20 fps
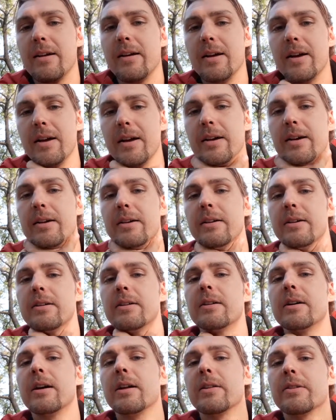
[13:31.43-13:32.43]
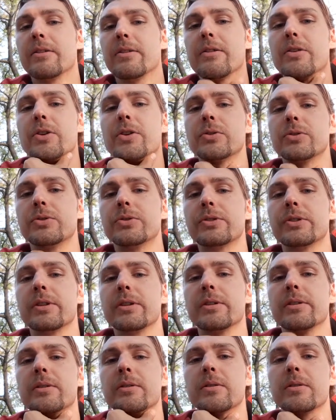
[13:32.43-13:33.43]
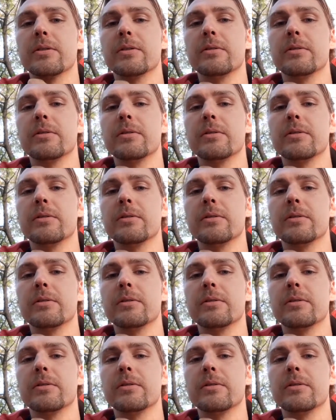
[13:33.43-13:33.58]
Uh, and throat uh,